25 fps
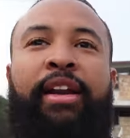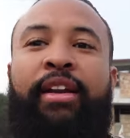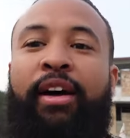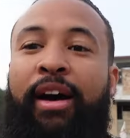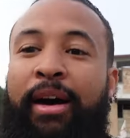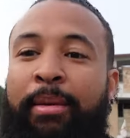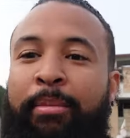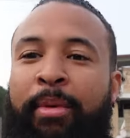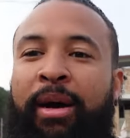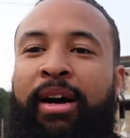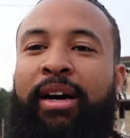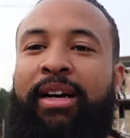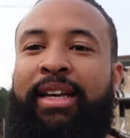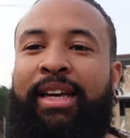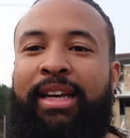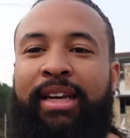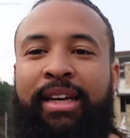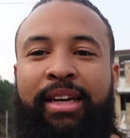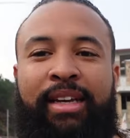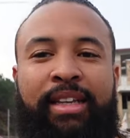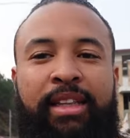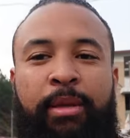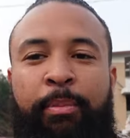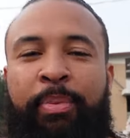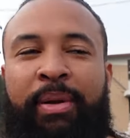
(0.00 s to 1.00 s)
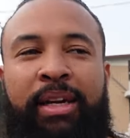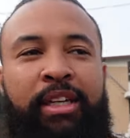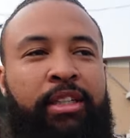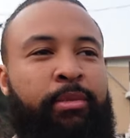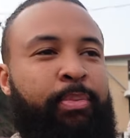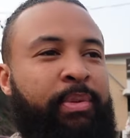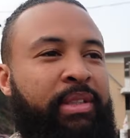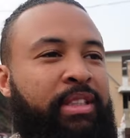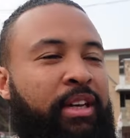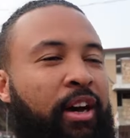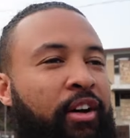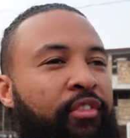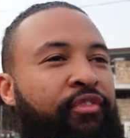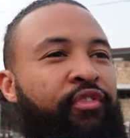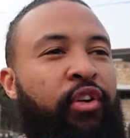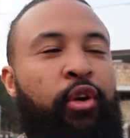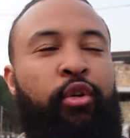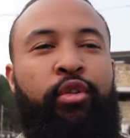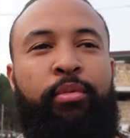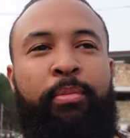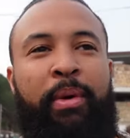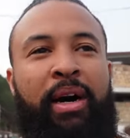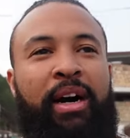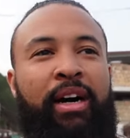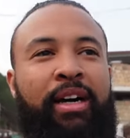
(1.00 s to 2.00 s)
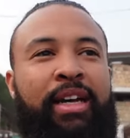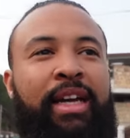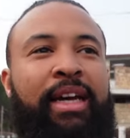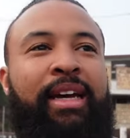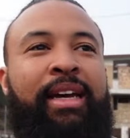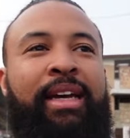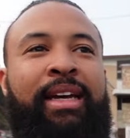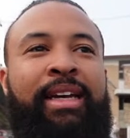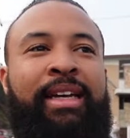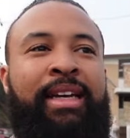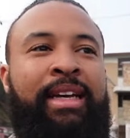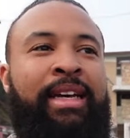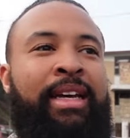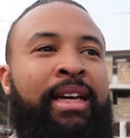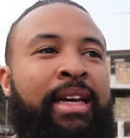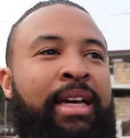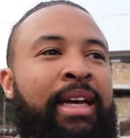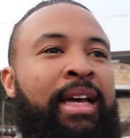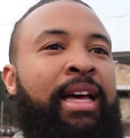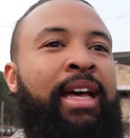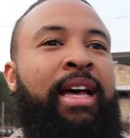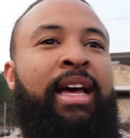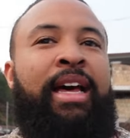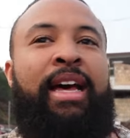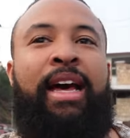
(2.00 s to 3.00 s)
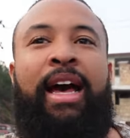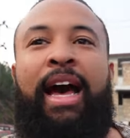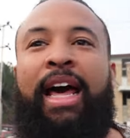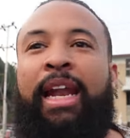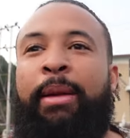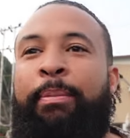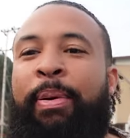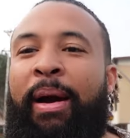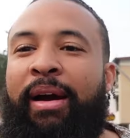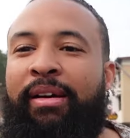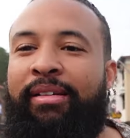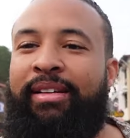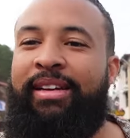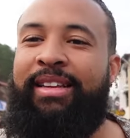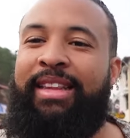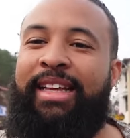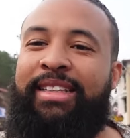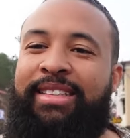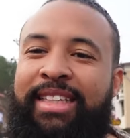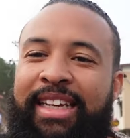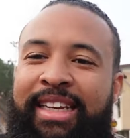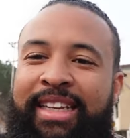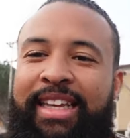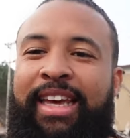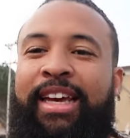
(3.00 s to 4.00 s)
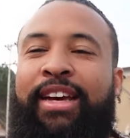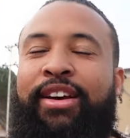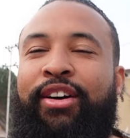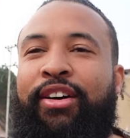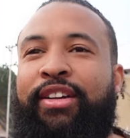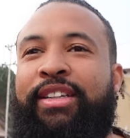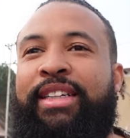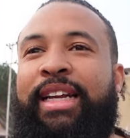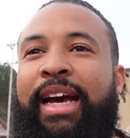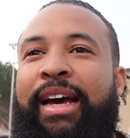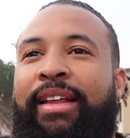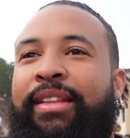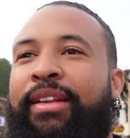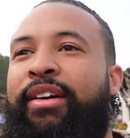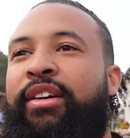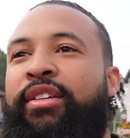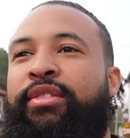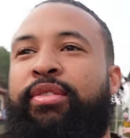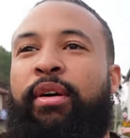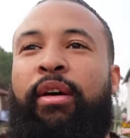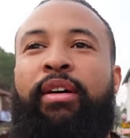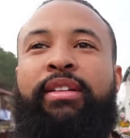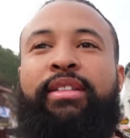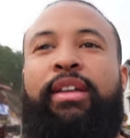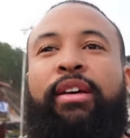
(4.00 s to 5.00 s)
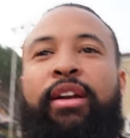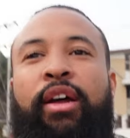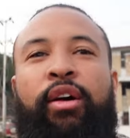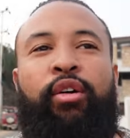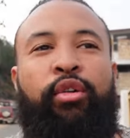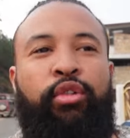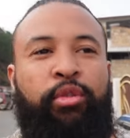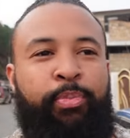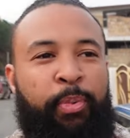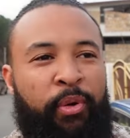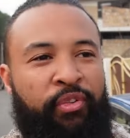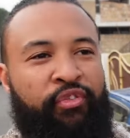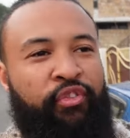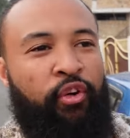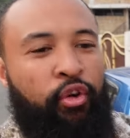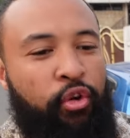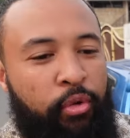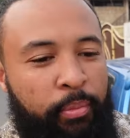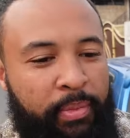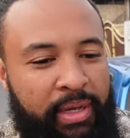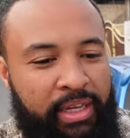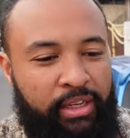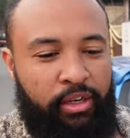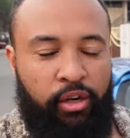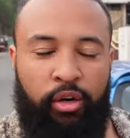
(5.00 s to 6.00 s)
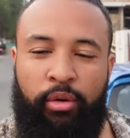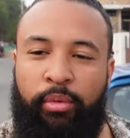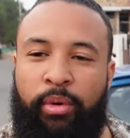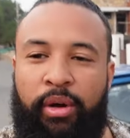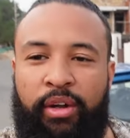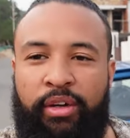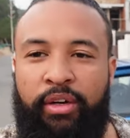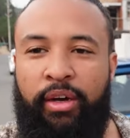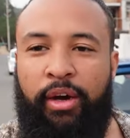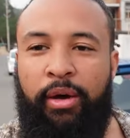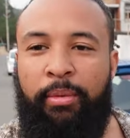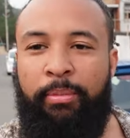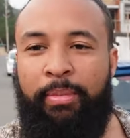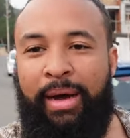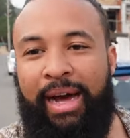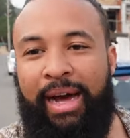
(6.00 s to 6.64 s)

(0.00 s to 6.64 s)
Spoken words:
a night market, the police bazaar food market. And apparently there's a gig on down there as well. I don't know who's performing or whatnot,